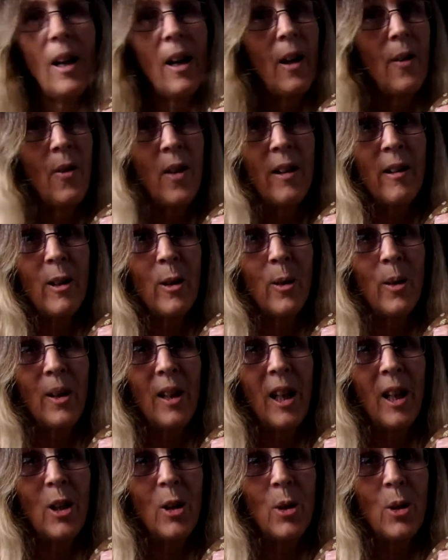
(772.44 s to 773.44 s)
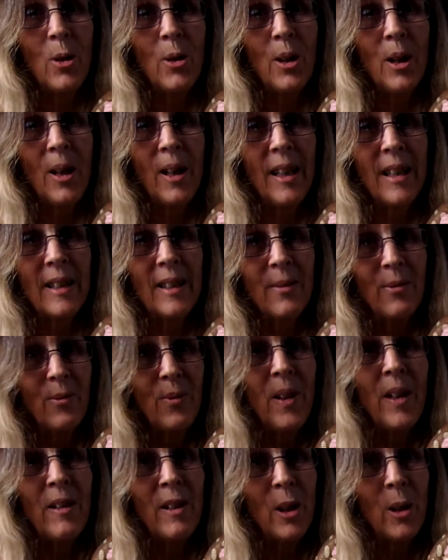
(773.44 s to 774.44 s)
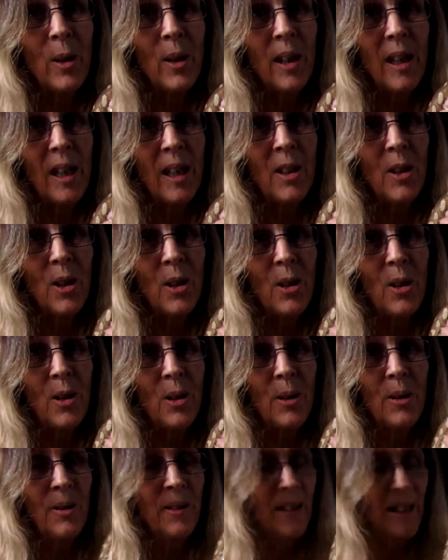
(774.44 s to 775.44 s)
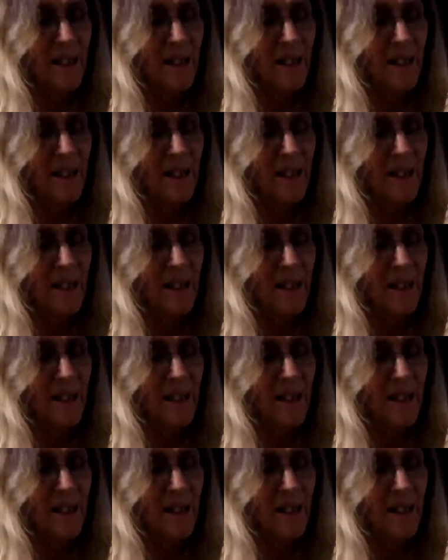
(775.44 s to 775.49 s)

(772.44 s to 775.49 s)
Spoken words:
a very good thing too, guys. Very good thing to do.